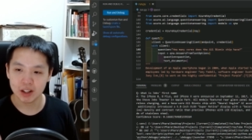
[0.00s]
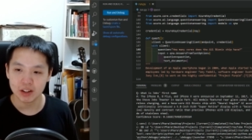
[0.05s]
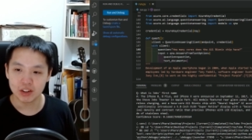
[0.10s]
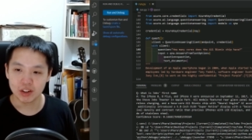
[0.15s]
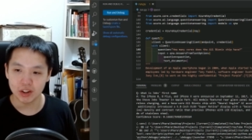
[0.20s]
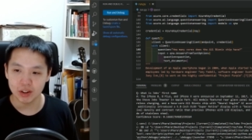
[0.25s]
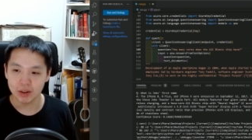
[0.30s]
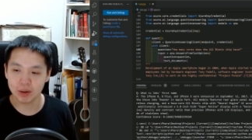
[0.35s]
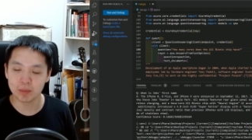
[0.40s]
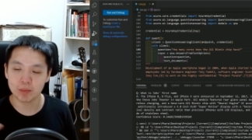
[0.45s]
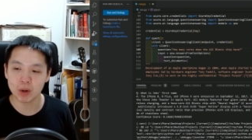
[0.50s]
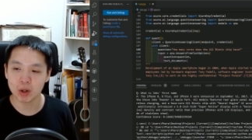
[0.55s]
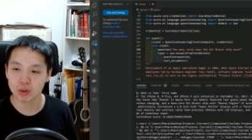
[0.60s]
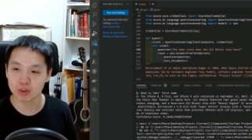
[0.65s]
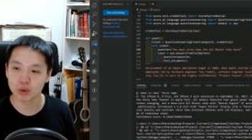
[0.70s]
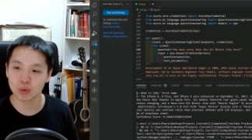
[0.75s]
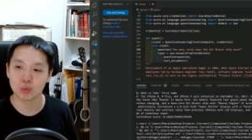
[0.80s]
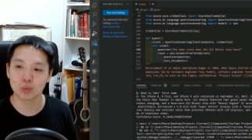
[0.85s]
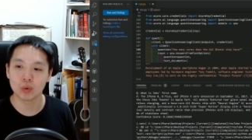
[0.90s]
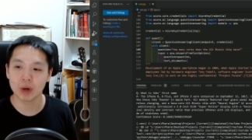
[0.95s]
to the
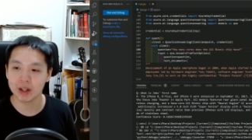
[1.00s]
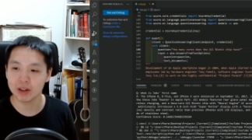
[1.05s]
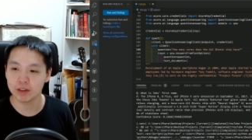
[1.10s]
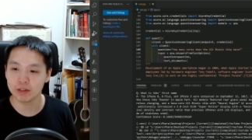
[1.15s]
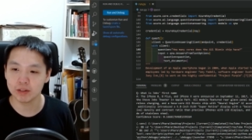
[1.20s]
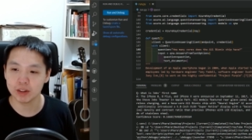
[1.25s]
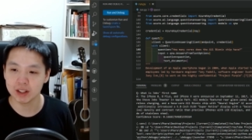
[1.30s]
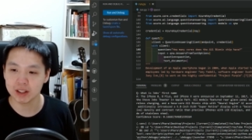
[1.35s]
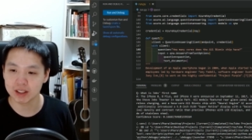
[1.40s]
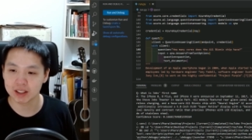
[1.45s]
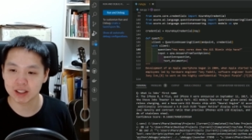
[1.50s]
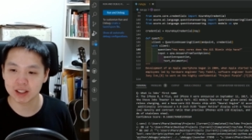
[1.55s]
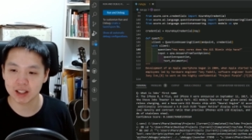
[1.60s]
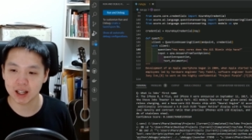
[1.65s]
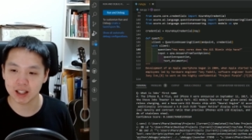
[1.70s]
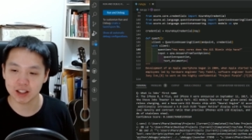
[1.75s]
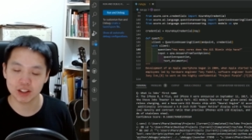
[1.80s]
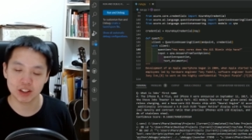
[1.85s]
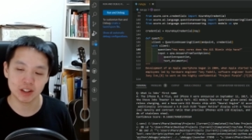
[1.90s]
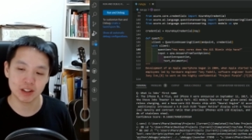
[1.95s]
most relevant
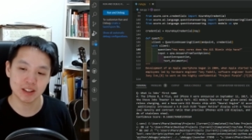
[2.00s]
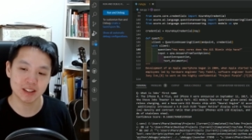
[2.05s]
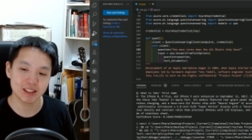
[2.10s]
section.